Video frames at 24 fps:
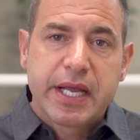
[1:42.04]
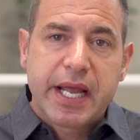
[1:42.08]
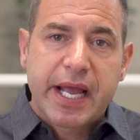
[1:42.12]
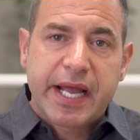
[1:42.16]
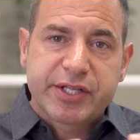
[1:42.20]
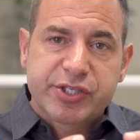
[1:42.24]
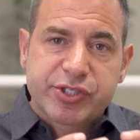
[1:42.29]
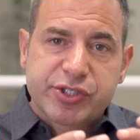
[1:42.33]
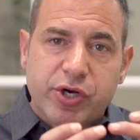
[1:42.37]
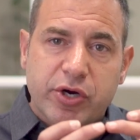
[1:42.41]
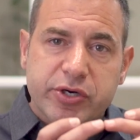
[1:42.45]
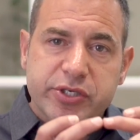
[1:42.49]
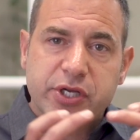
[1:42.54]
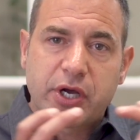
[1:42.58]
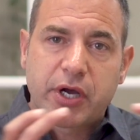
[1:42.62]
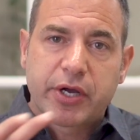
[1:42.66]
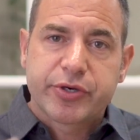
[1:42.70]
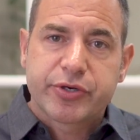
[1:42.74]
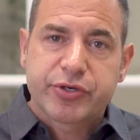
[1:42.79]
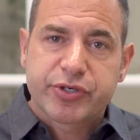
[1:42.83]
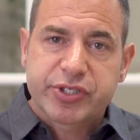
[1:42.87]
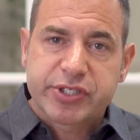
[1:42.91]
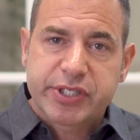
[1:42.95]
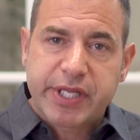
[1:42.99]
and start to
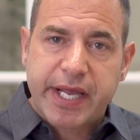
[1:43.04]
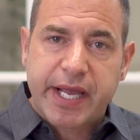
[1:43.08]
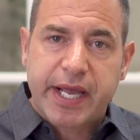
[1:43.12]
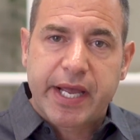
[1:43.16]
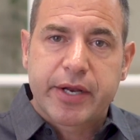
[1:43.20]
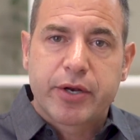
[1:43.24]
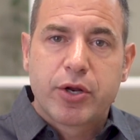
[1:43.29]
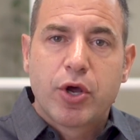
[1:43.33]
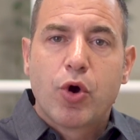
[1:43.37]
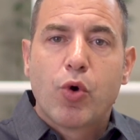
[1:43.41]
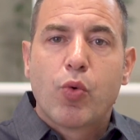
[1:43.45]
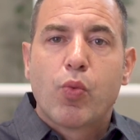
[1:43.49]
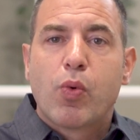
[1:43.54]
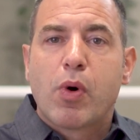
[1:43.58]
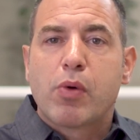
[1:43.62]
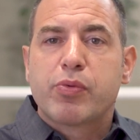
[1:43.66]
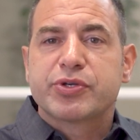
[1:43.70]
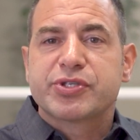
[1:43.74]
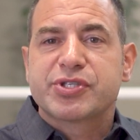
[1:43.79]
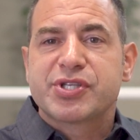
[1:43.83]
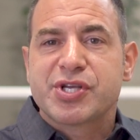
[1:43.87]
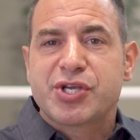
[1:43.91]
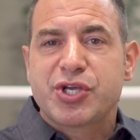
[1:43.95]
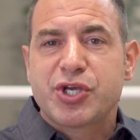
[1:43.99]
understand what
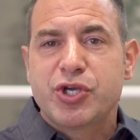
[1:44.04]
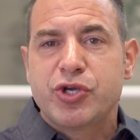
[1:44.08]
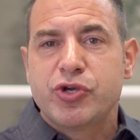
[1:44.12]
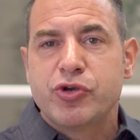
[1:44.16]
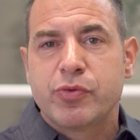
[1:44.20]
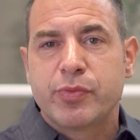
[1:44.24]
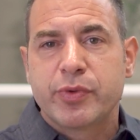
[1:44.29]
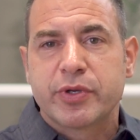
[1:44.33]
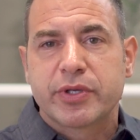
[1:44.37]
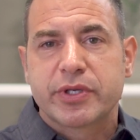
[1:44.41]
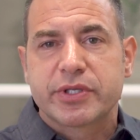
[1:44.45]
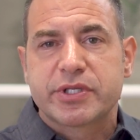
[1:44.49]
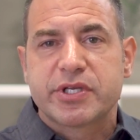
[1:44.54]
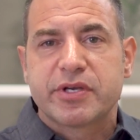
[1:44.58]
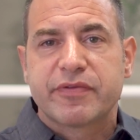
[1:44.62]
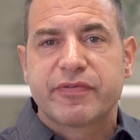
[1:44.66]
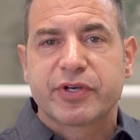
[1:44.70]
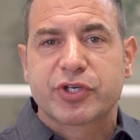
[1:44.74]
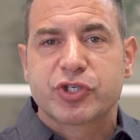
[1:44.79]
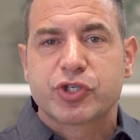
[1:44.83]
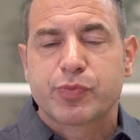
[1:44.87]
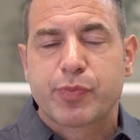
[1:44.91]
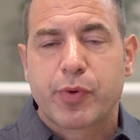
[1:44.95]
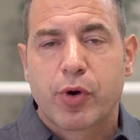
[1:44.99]
was the cumulative
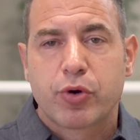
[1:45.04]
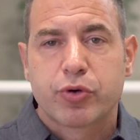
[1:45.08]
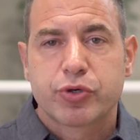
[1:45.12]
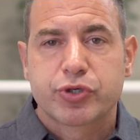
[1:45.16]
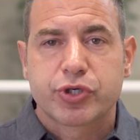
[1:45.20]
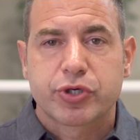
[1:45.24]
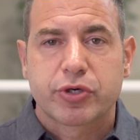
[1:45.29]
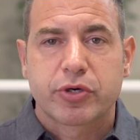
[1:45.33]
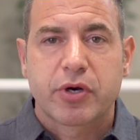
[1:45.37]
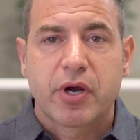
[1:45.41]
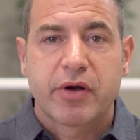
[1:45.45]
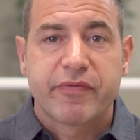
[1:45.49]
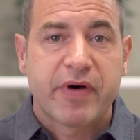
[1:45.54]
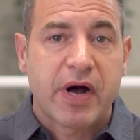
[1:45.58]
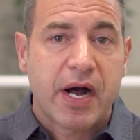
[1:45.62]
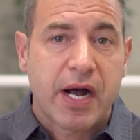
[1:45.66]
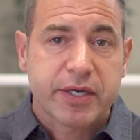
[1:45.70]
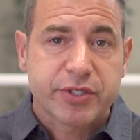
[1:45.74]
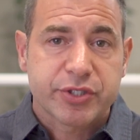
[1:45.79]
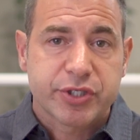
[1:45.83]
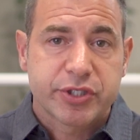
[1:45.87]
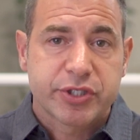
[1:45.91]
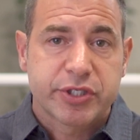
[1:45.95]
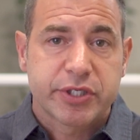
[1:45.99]
exposure of
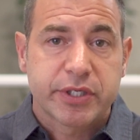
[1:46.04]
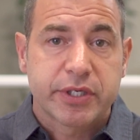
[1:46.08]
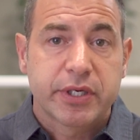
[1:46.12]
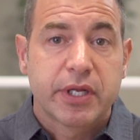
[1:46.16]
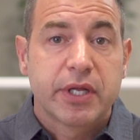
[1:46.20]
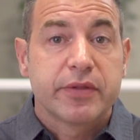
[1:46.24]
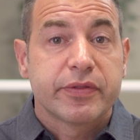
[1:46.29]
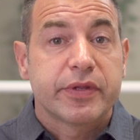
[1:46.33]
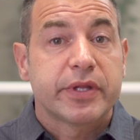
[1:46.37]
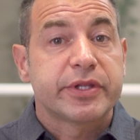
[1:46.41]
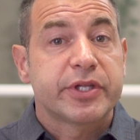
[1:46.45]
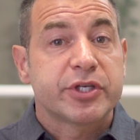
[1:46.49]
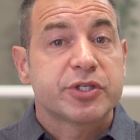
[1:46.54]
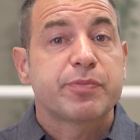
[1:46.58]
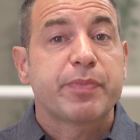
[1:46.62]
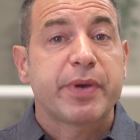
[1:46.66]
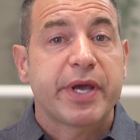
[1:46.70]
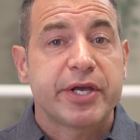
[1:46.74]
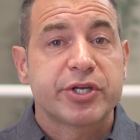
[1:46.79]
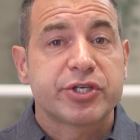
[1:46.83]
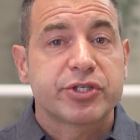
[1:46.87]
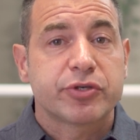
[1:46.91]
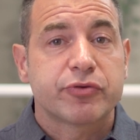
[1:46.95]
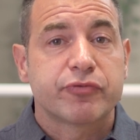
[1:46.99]
oxygen that this
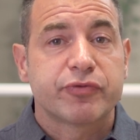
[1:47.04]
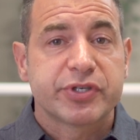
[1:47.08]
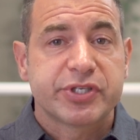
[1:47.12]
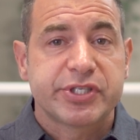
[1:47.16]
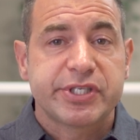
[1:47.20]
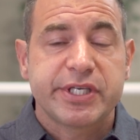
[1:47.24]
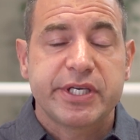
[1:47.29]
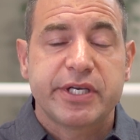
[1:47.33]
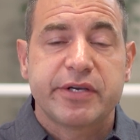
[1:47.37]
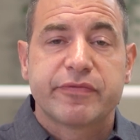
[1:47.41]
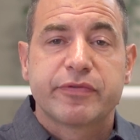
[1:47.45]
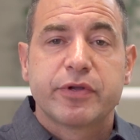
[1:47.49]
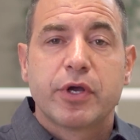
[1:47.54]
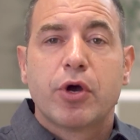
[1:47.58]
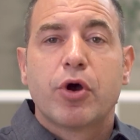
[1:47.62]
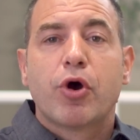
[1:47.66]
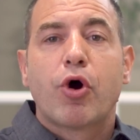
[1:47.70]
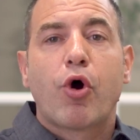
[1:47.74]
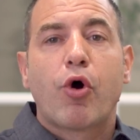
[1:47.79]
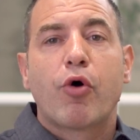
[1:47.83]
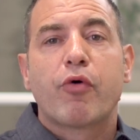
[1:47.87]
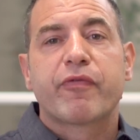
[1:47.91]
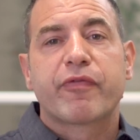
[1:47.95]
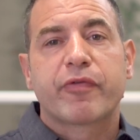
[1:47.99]
patient received
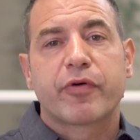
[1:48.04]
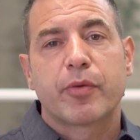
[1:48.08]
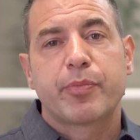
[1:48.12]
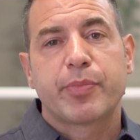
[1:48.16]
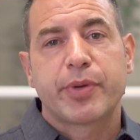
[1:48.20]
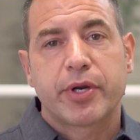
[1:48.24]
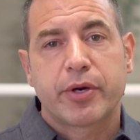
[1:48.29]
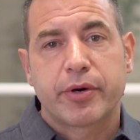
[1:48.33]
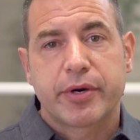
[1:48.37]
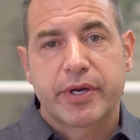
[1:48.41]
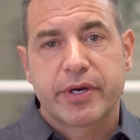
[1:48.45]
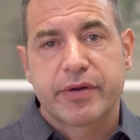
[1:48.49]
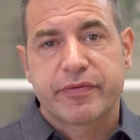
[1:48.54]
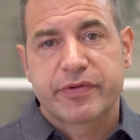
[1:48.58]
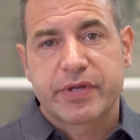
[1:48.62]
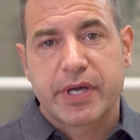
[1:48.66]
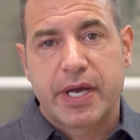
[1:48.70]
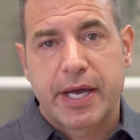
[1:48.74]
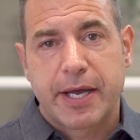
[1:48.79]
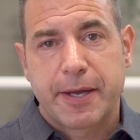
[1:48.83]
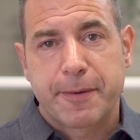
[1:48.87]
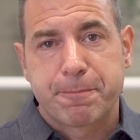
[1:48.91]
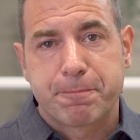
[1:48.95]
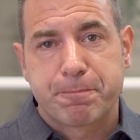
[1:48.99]
over a period of
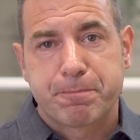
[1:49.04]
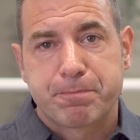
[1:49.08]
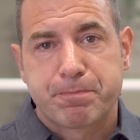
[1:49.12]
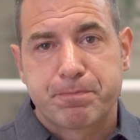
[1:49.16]
time.